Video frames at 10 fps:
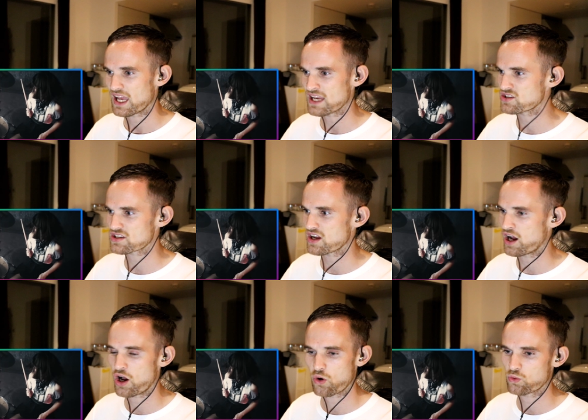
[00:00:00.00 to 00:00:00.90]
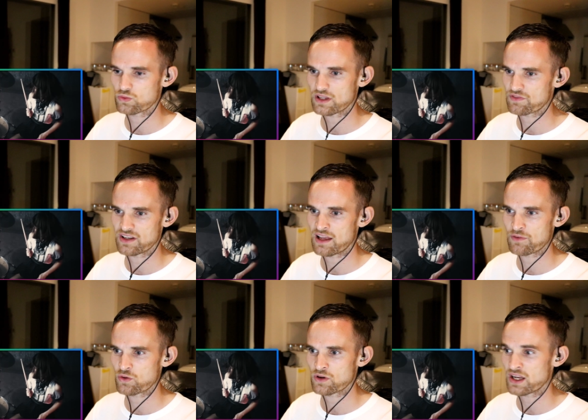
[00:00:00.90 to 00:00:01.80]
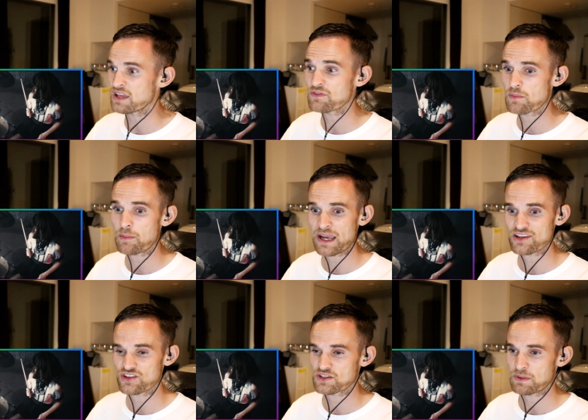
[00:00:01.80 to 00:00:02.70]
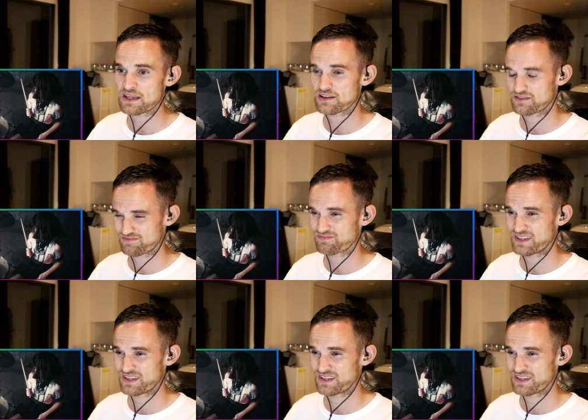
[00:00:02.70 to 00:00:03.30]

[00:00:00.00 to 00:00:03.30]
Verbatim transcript: it's just like a whole different level. Like even my mates who speak